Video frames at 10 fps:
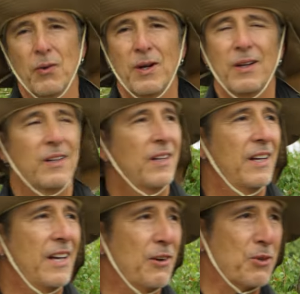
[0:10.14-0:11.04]
Well,
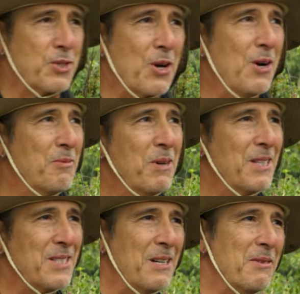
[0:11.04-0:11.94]
it was gone by
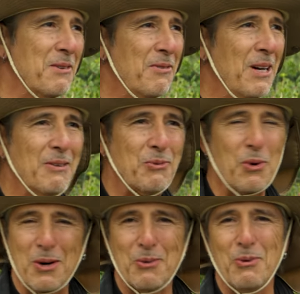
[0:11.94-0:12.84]
the time I found
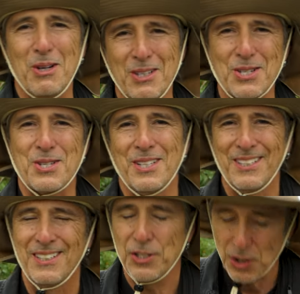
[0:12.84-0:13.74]
where it was.
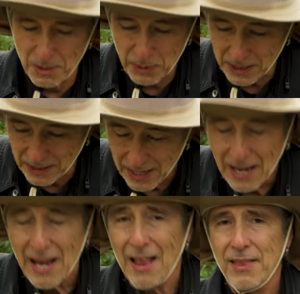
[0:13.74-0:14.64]
JonnyPink,
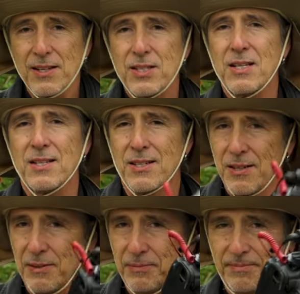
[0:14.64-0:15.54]
this
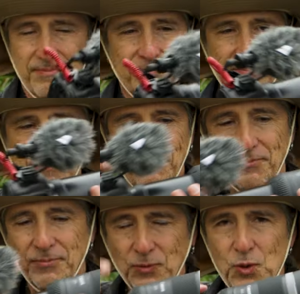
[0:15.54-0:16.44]
is,
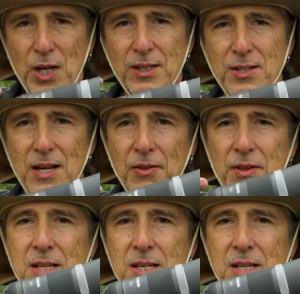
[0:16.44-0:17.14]
check this out.